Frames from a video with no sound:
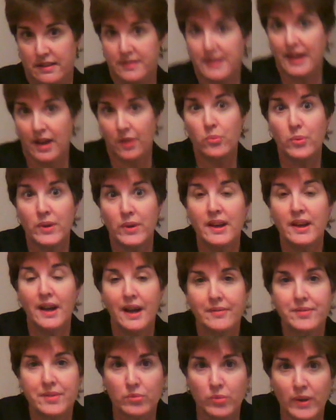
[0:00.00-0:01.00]
that we
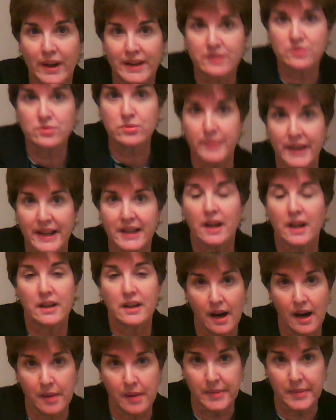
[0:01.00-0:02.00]
have the right to make
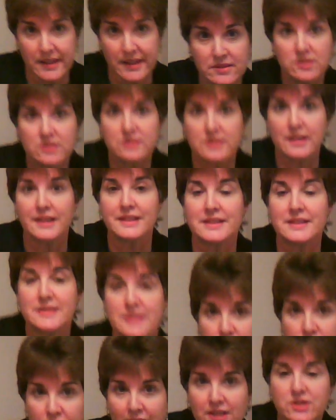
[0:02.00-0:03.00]
comments and
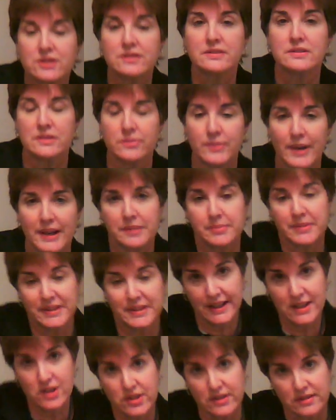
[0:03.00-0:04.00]
suggestions and
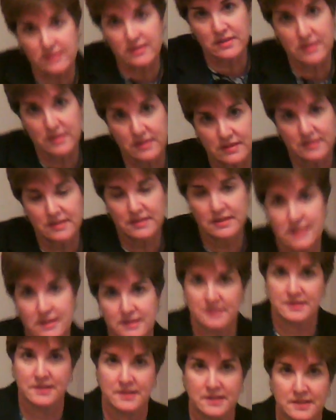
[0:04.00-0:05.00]
recommendations. Okay, and so your
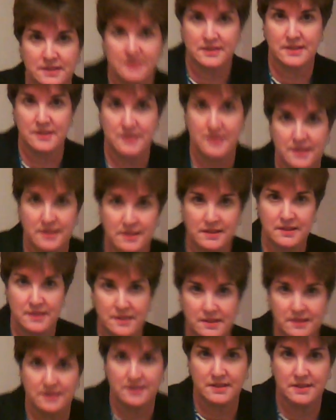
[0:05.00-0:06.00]
discretion is,
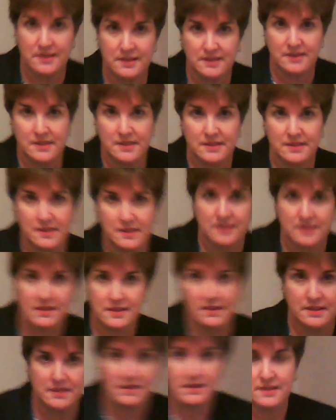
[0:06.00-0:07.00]
I cannot
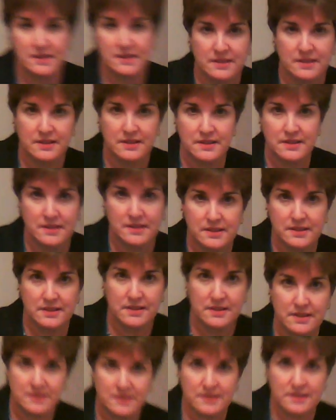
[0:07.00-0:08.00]
have a
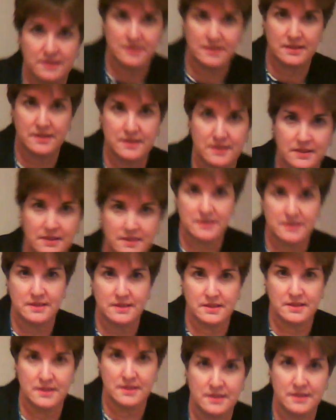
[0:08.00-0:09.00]
conversation with my
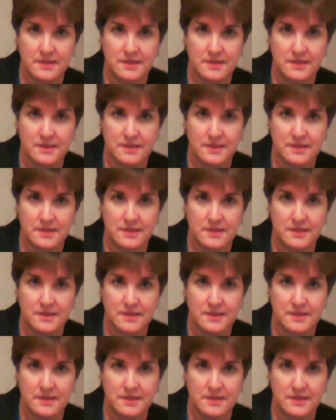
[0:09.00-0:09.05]
daughter